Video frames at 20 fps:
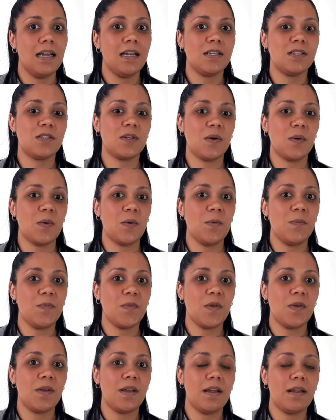So
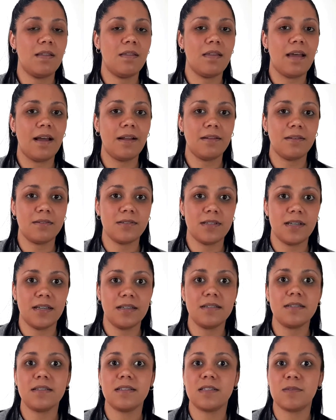in that
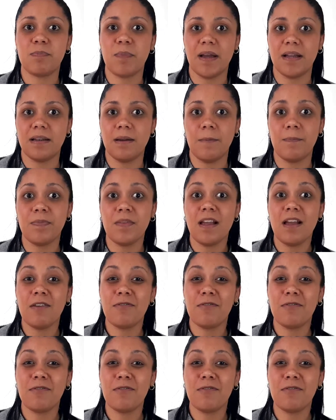sense, it's better.